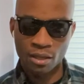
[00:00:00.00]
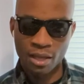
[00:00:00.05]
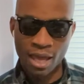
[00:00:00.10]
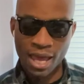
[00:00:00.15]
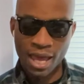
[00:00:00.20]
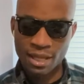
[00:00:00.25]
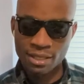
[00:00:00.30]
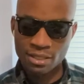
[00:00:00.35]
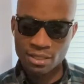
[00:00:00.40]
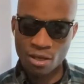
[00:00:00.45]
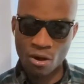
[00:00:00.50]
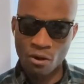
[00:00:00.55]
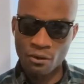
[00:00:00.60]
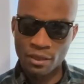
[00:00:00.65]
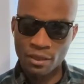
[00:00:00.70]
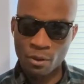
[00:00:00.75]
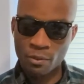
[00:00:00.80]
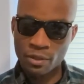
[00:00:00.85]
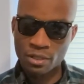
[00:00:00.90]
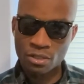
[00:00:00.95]
and saw
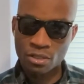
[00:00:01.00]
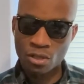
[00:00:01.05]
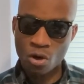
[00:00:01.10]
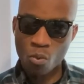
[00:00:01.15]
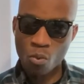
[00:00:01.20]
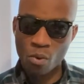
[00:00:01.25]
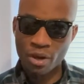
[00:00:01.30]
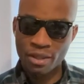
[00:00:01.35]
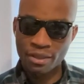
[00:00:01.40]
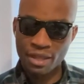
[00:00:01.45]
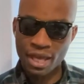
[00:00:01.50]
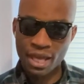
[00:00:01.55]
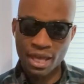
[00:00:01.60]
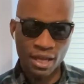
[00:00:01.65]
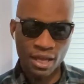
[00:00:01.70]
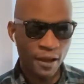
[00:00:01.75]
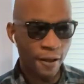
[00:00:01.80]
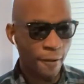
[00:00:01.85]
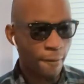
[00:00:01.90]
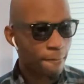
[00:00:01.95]
there was no one
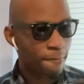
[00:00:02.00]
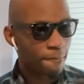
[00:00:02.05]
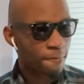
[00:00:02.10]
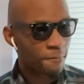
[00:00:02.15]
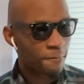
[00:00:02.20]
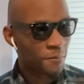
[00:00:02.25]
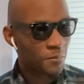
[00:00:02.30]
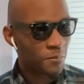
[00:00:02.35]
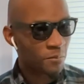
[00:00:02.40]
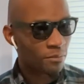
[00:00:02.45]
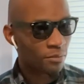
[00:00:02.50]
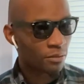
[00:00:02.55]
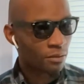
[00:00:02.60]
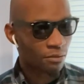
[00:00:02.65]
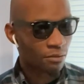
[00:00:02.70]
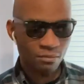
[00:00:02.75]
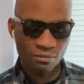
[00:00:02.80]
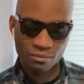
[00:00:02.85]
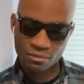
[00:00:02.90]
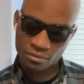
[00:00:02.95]

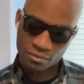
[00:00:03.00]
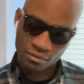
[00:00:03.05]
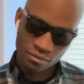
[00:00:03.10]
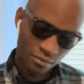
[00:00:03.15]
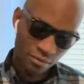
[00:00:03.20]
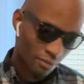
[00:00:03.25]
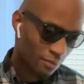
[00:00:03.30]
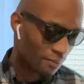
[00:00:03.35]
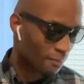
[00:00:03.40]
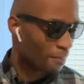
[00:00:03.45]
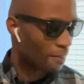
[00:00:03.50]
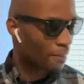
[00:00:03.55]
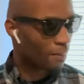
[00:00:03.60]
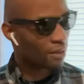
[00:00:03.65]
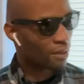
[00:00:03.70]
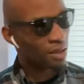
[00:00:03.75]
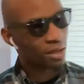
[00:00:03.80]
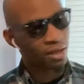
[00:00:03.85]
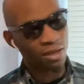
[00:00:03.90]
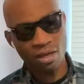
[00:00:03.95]
there.
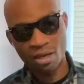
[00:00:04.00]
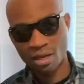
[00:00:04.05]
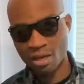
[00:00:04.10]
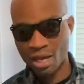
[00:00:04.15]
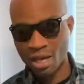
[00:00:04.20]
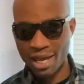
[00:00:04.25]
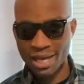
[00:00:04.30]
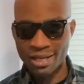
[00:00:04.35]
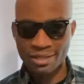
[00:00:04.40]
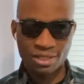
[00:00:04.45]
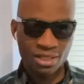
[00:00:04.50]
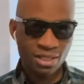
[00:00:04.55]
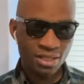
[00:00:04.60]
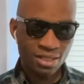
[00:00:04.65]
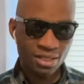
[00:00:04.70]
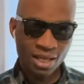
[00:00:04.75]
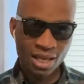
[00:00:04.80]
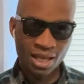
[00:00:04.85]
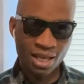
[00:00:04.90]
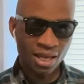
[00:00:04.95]
And she
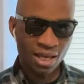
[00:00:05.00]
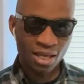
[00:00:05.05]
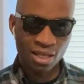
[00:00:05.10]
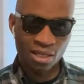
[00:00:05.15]
said,